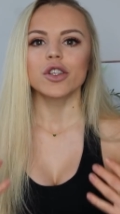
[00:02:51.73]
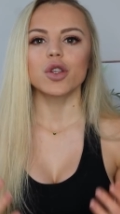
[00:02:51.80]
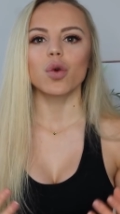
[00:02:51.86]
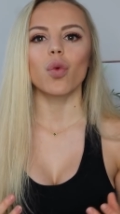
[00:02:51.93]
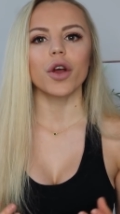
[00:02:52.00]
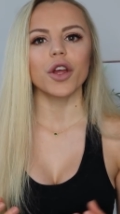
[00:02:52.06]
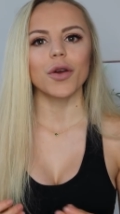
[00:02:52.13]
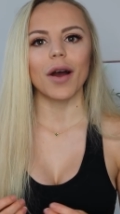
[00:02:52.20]
So
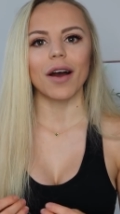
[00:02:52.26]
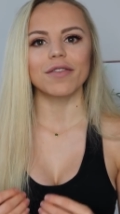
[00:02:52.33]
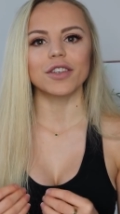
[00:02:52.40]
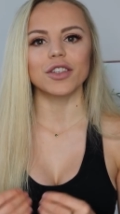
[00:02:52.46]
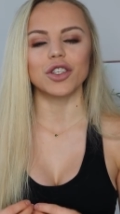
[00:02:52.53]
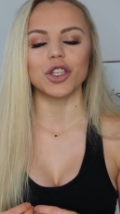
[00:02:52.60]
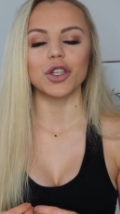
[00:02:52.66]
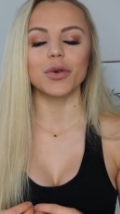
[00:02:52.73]
what you have
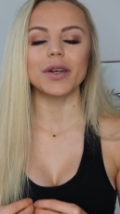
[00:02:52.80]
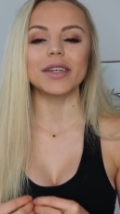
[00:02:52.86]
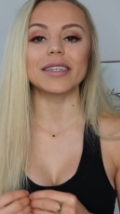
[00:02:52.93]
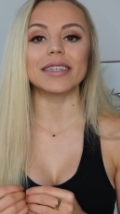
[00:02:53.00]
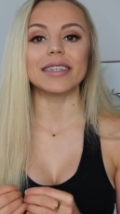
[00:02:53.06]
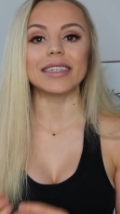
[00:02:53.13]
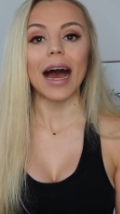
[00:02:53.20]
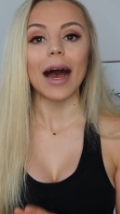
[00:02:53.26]
to do is
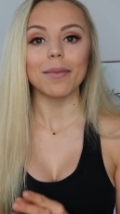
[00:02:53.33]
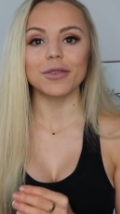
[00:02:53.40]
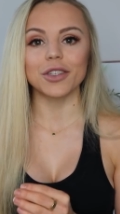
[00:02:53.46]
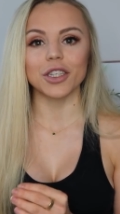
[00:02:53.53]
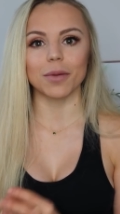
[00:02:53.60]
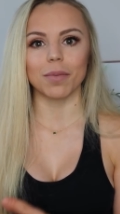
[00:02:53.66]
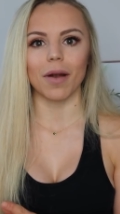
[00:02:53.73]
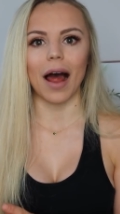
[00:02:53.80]
adapt
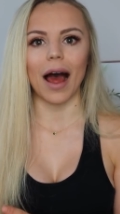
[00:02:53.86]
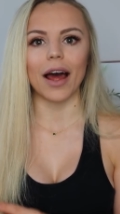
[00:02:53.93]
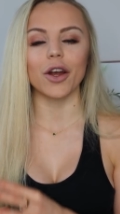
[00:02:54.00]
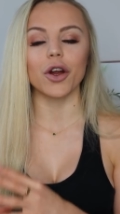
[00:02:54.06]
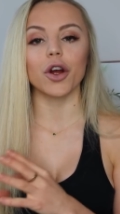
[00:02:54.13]
your plan